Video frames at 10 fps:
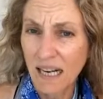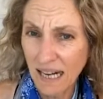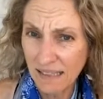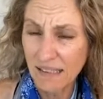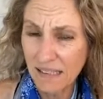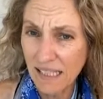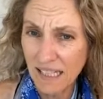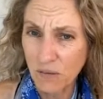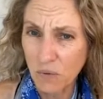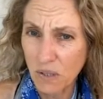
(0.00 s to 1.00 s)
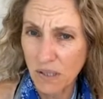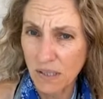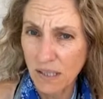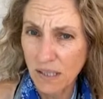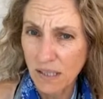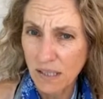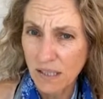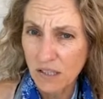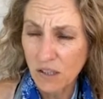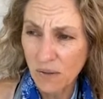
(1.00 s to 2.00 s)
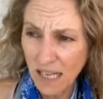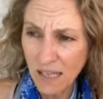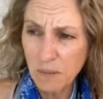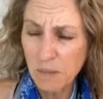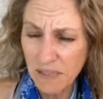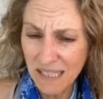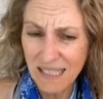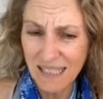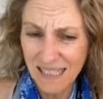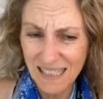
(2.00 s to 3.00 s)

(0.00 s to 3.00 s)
on the 2nd word. So it helps me